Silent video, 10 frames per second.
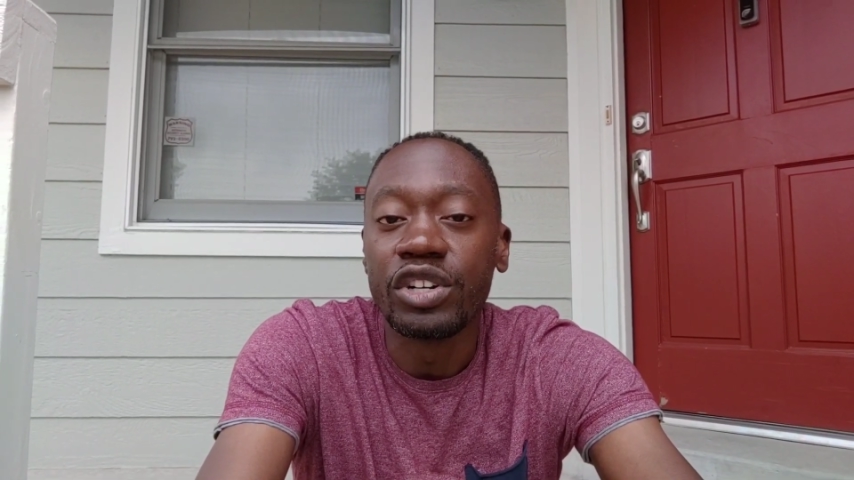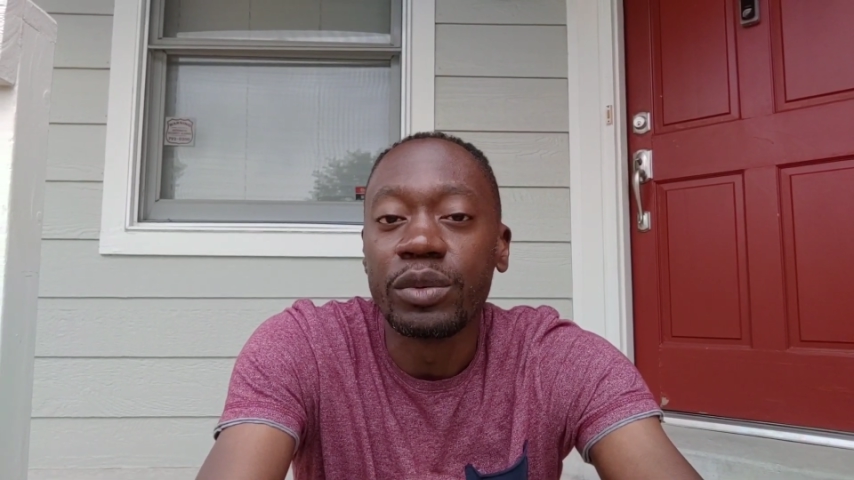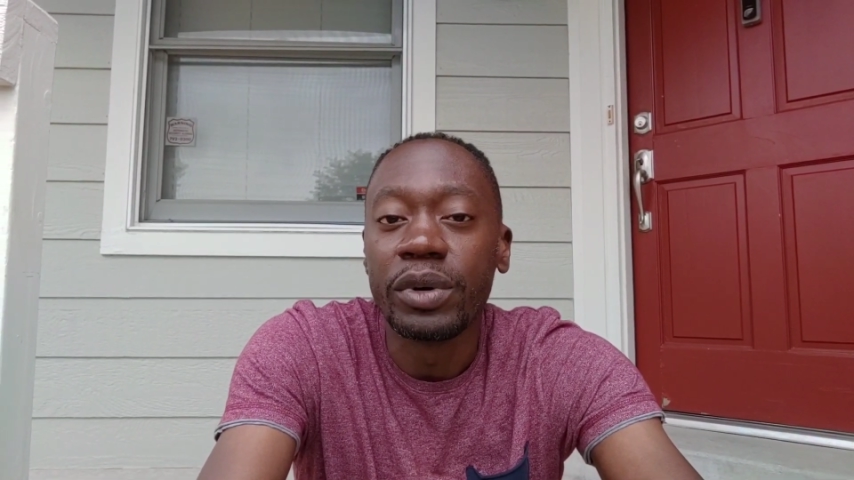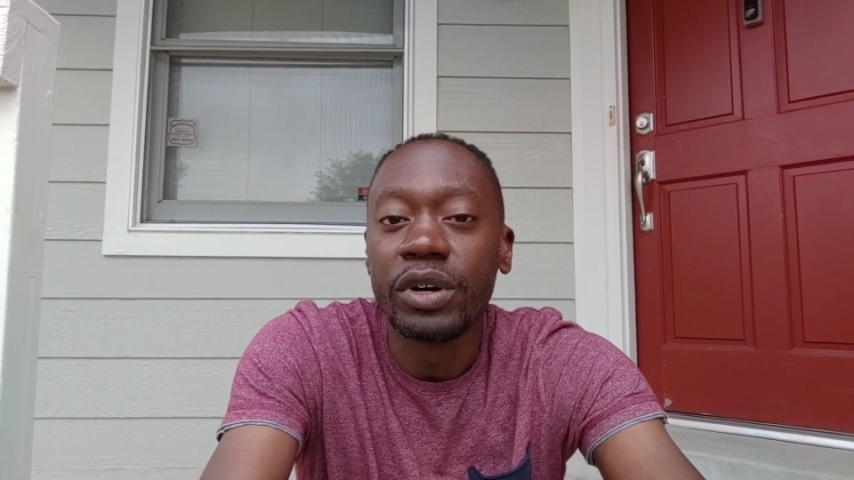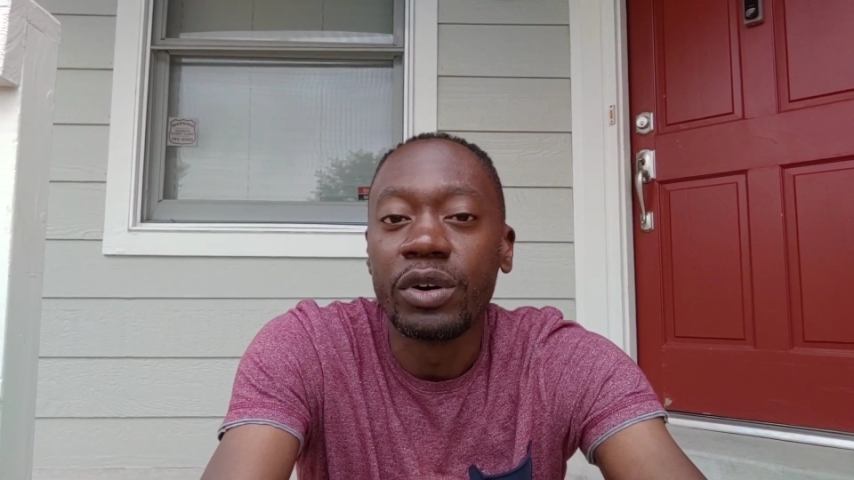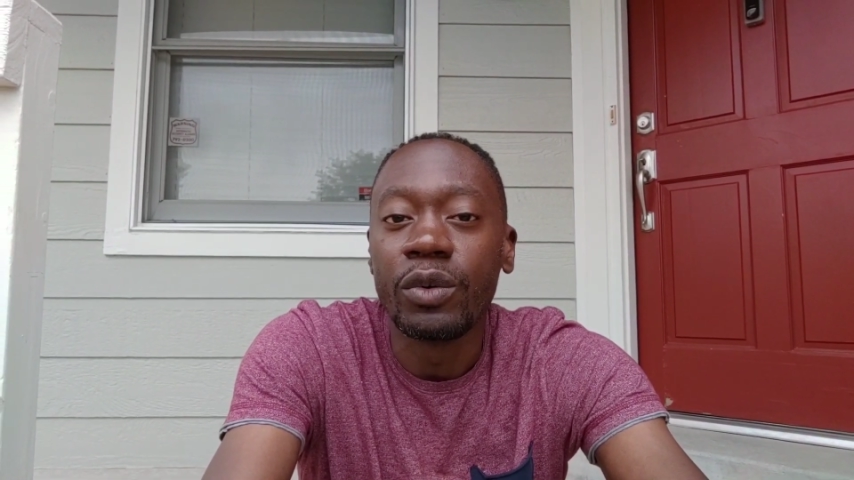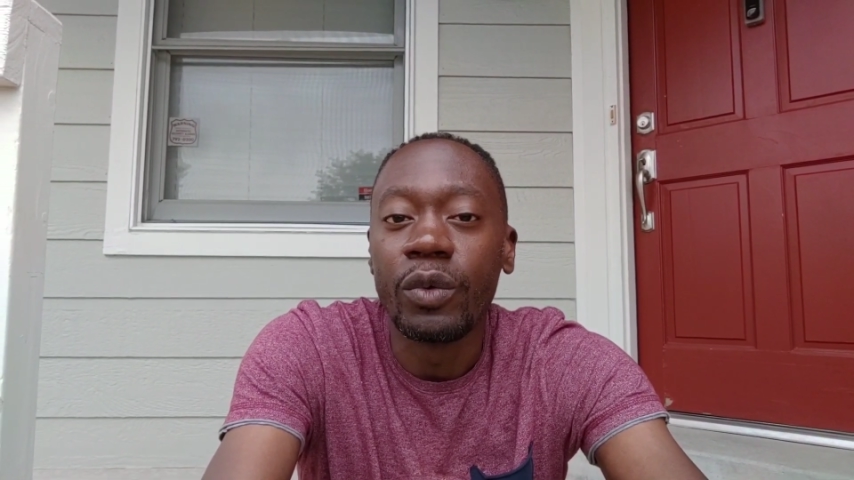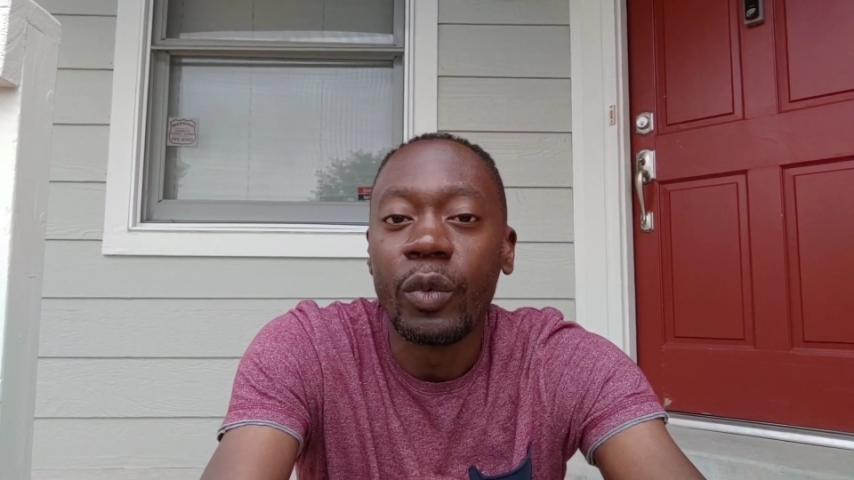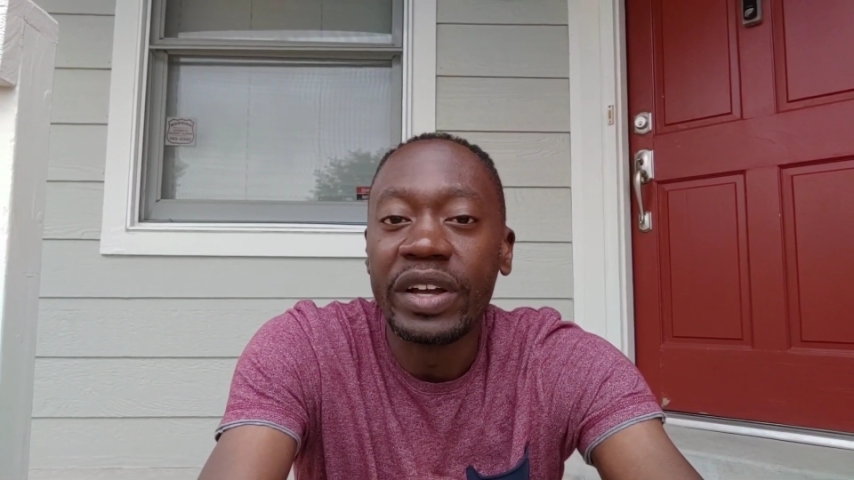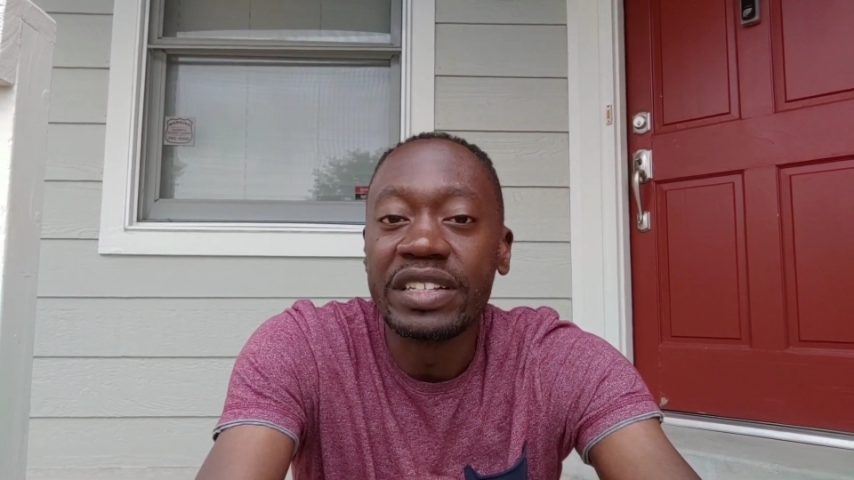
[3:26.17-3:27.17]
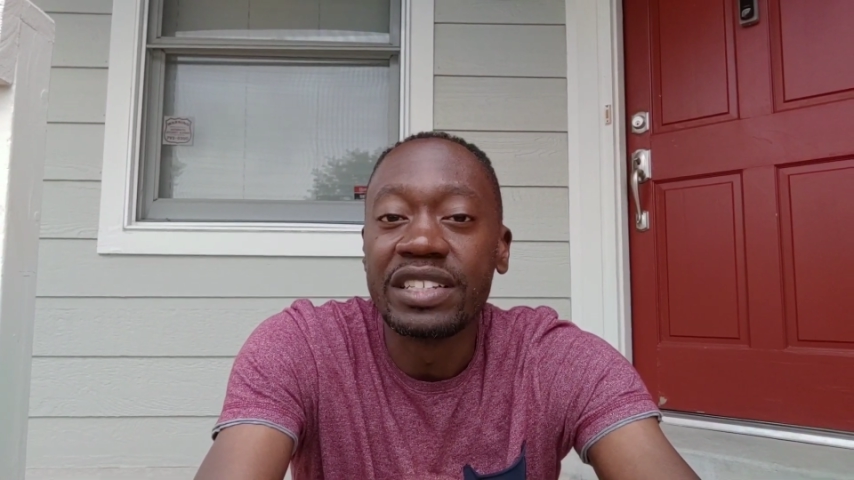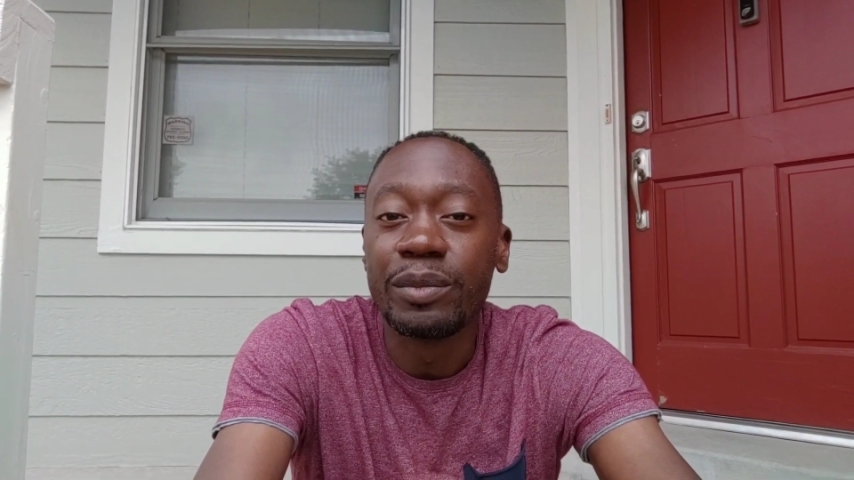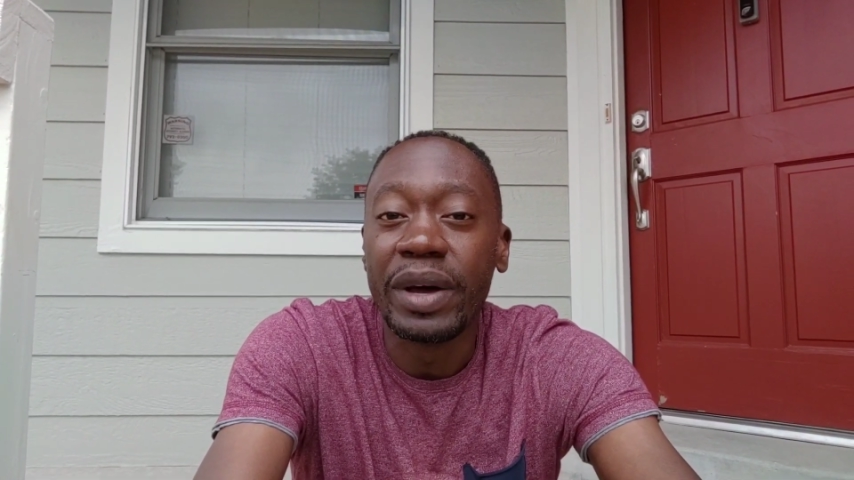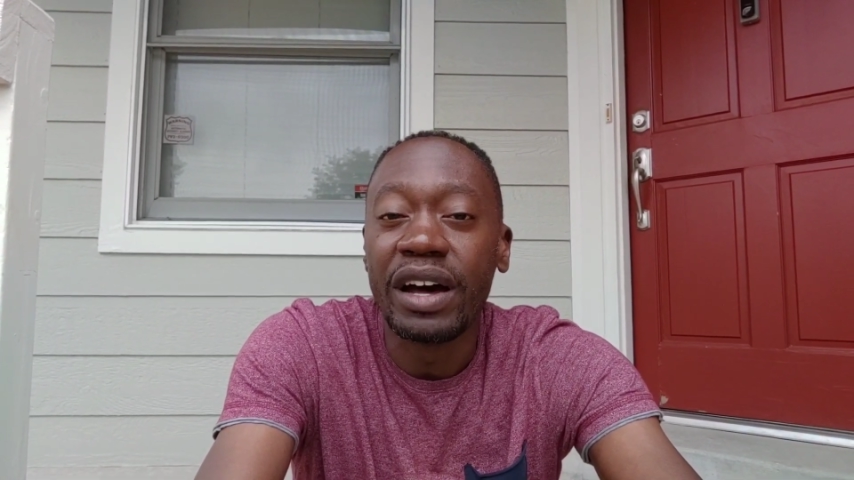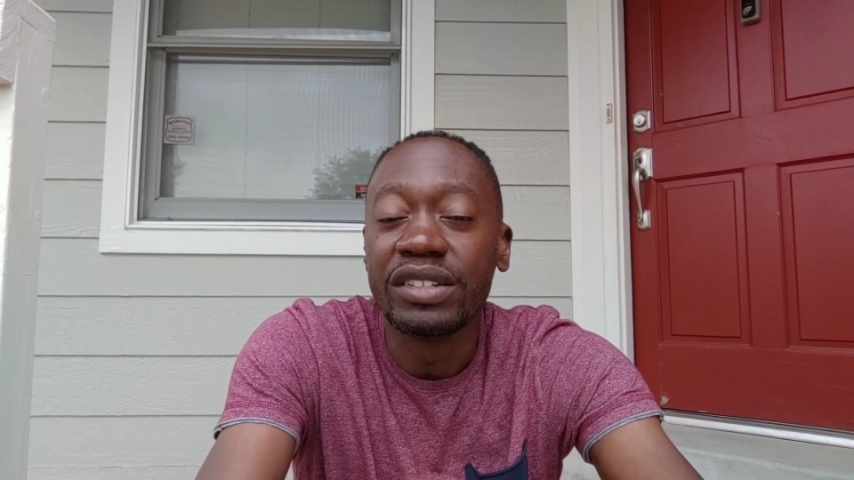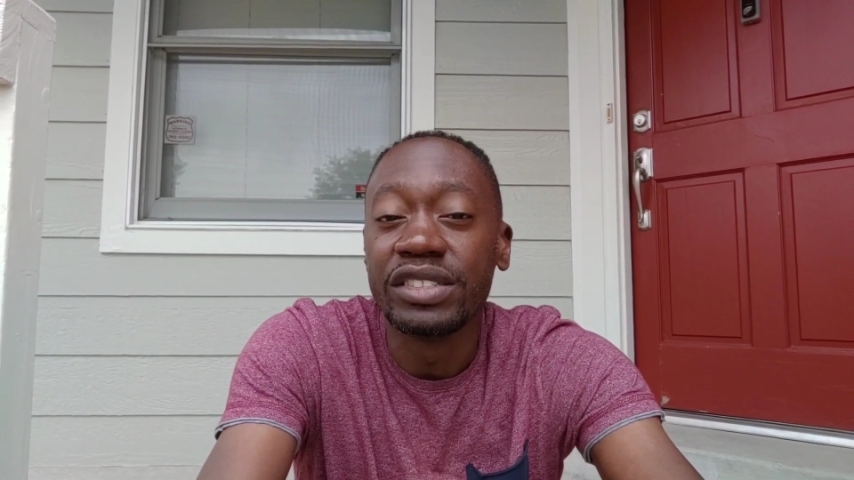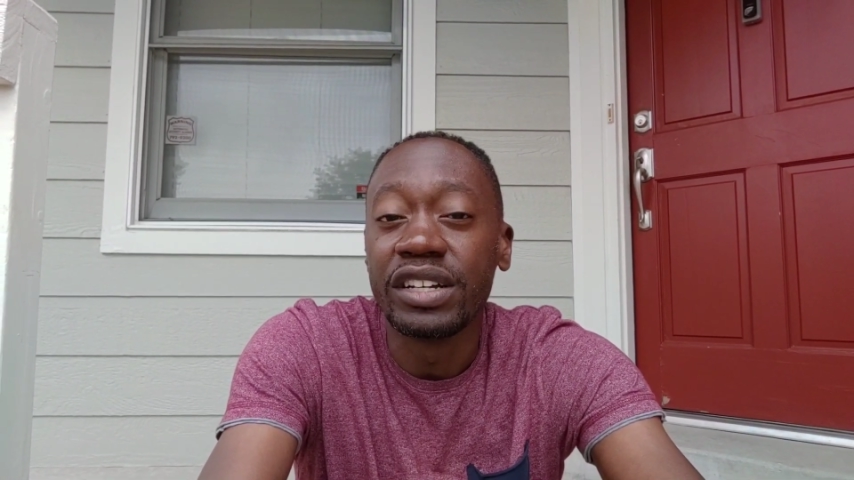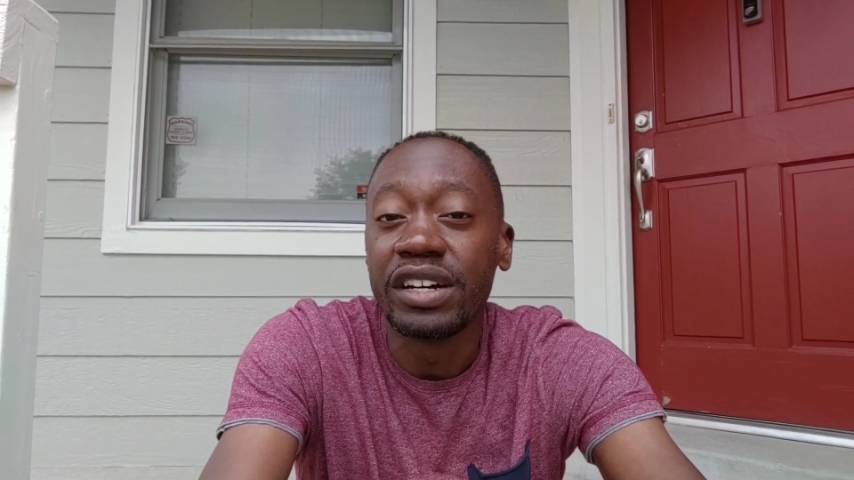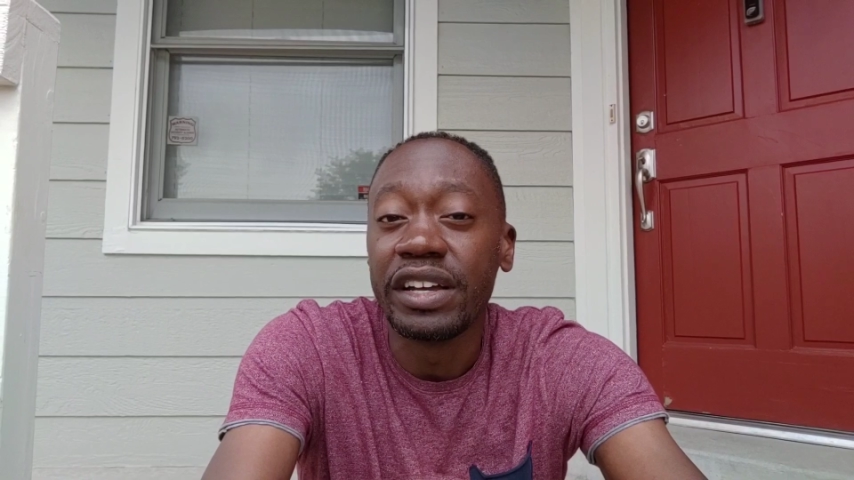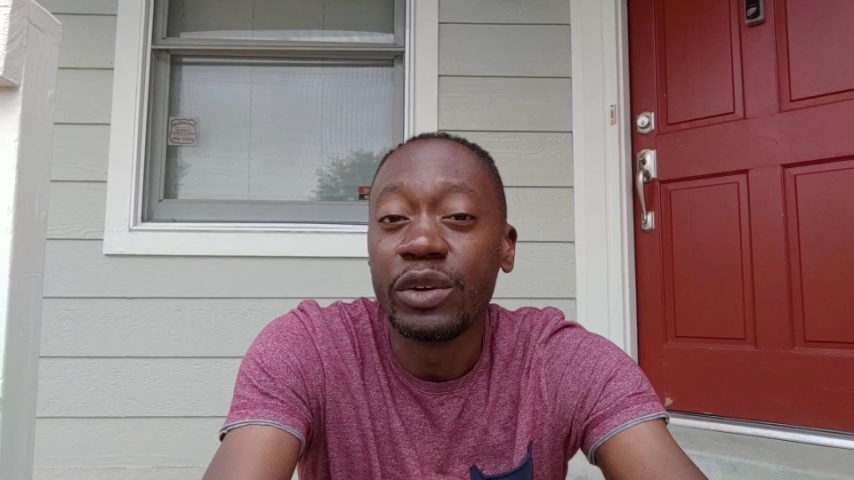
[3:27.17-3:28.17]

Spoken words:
turbo weighs about